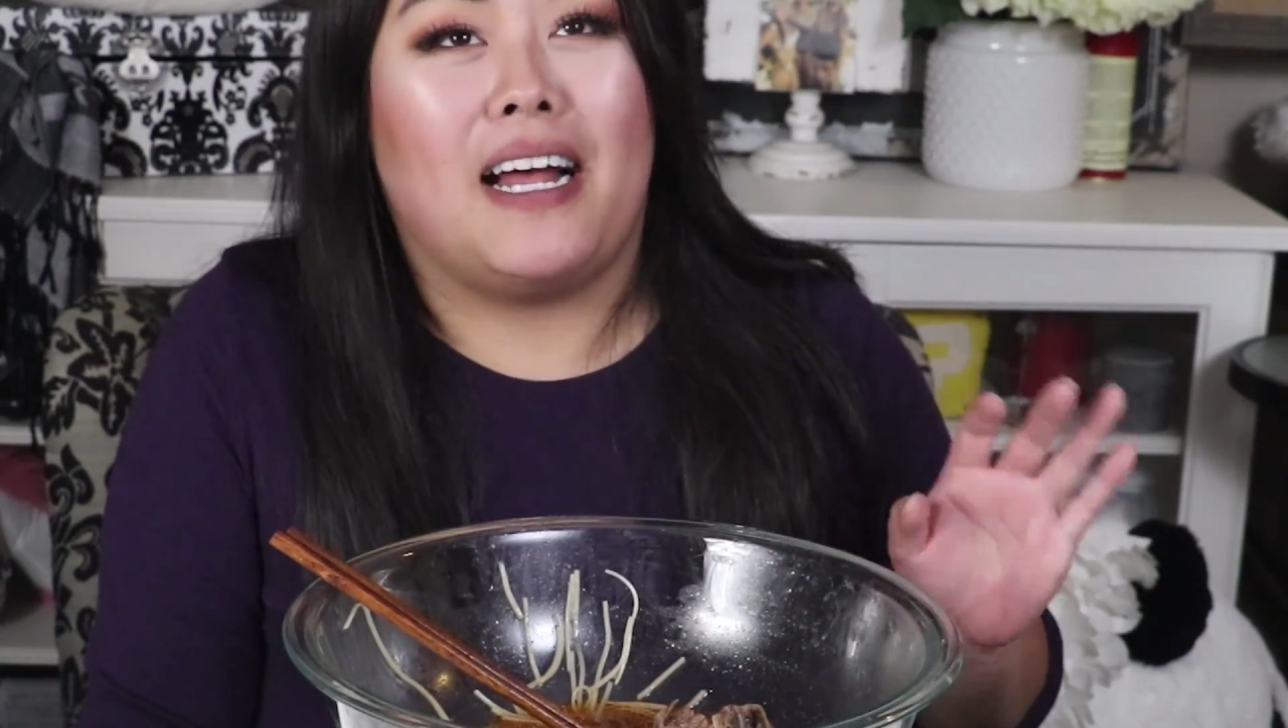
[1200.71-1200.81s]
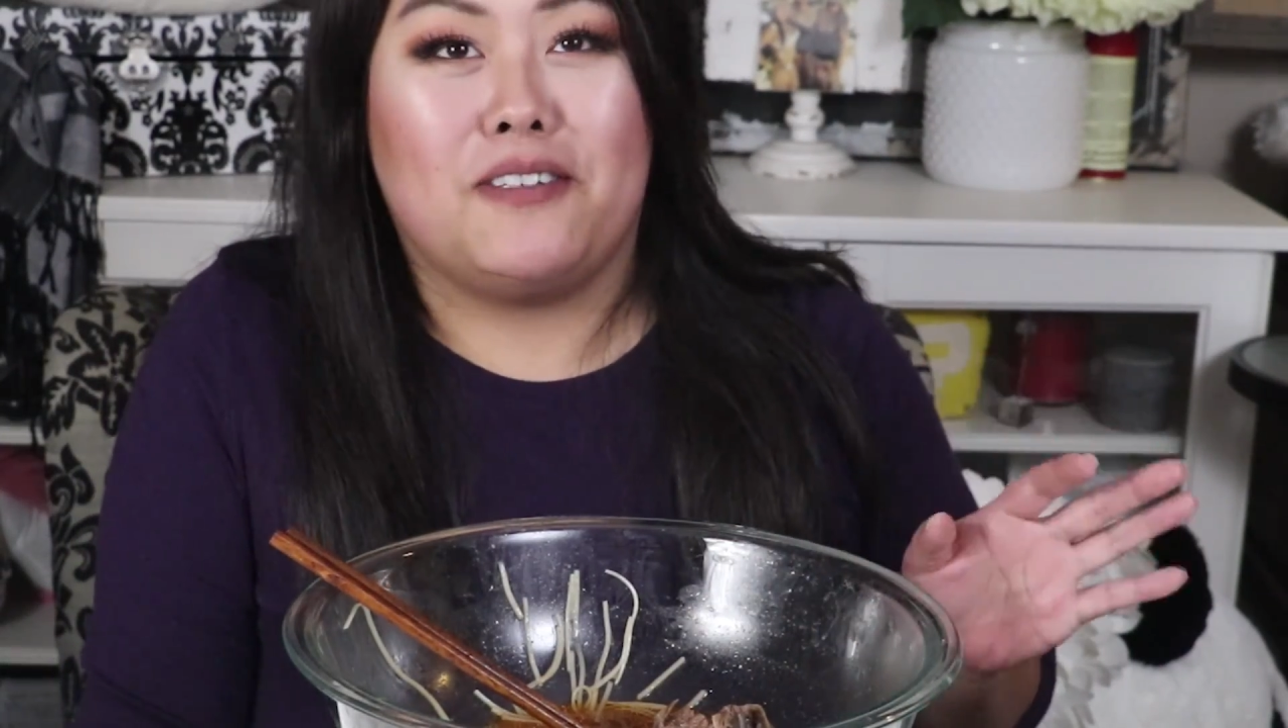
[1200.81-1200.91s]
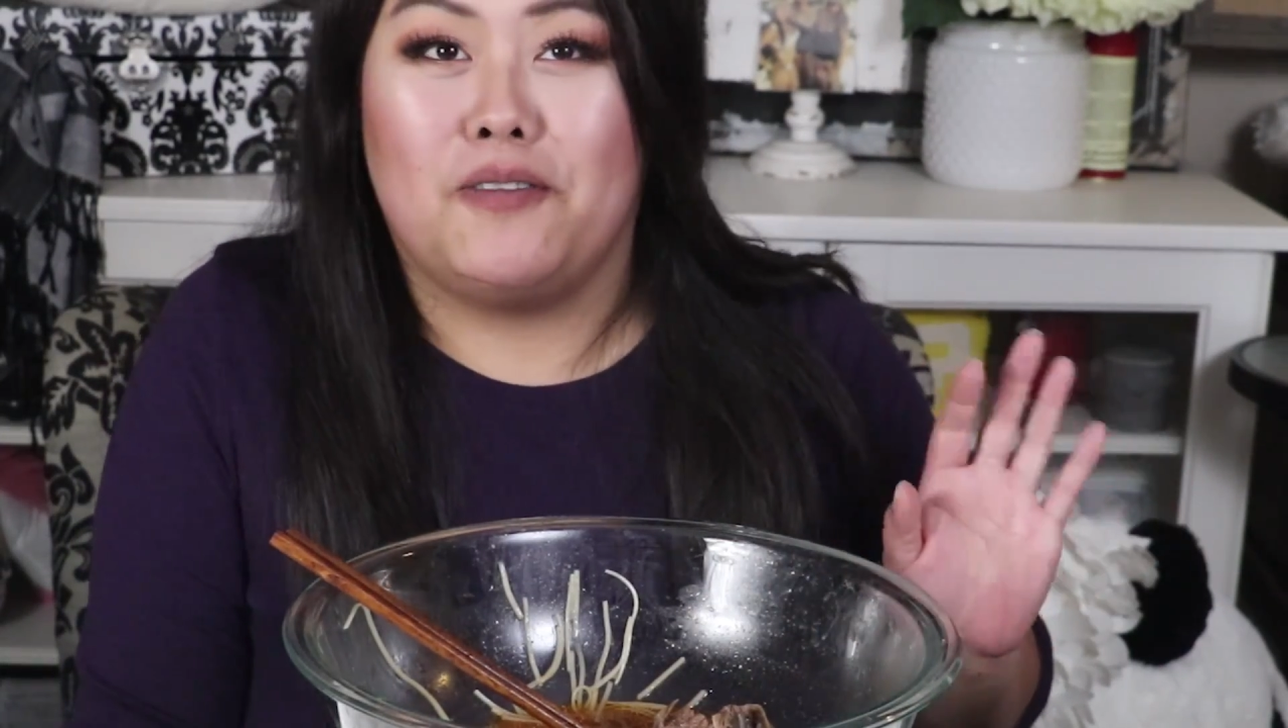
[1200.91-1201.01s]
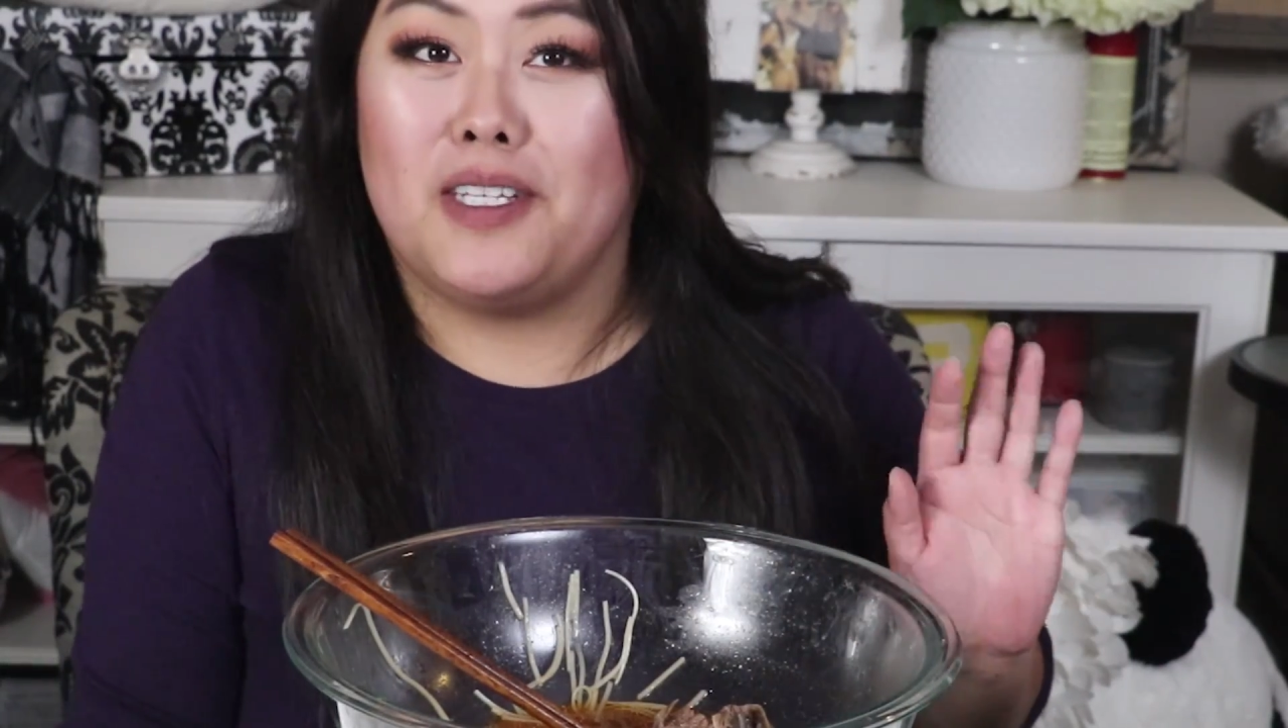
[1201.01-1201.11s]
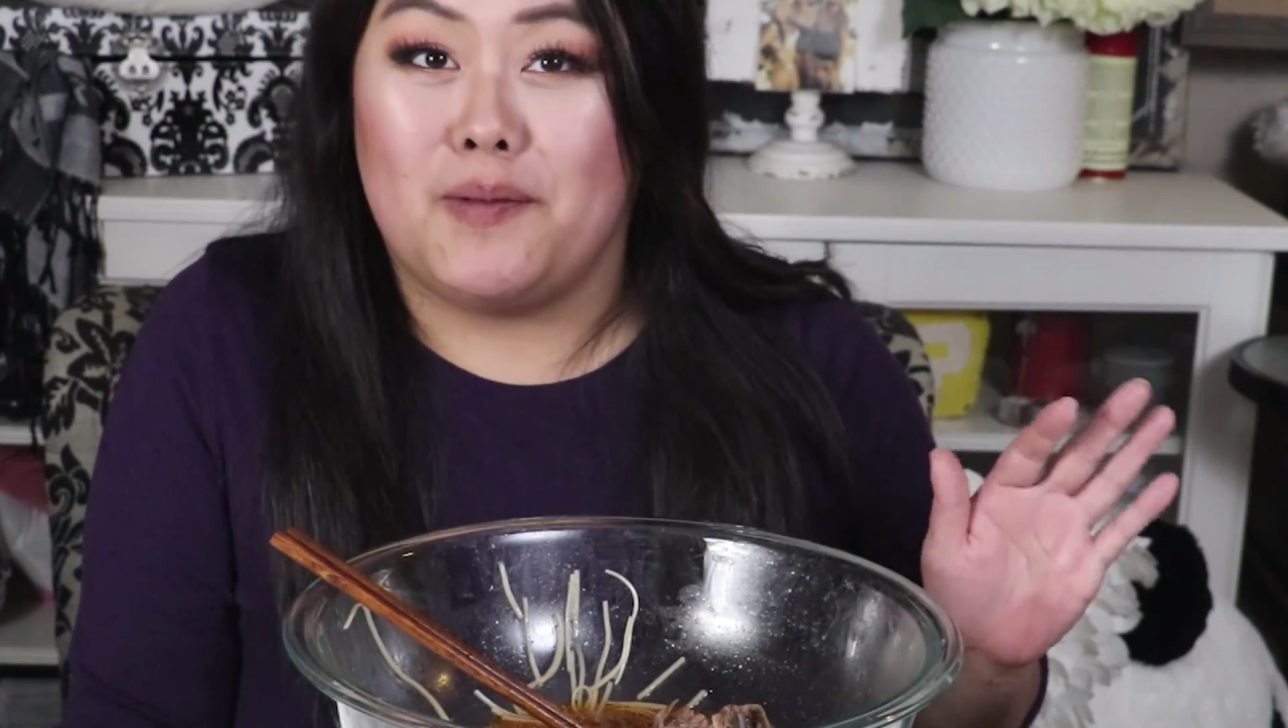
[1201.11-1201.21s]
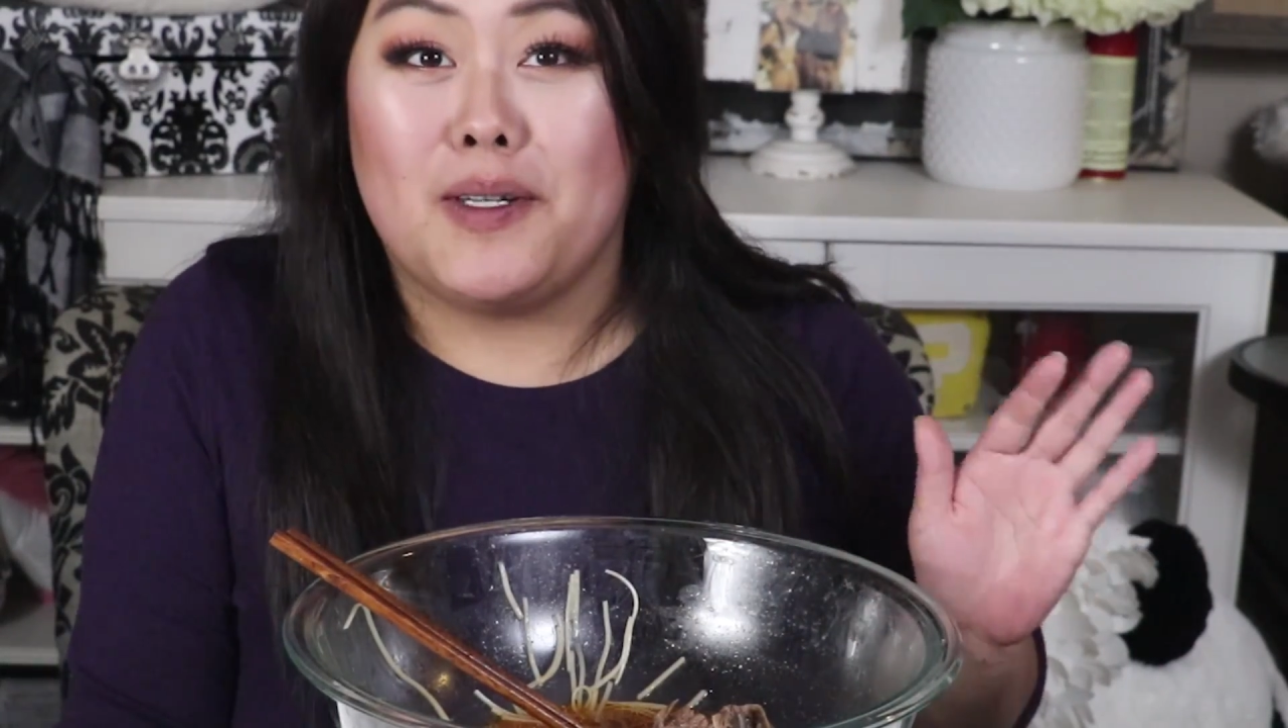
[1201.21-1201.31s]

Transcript: not do this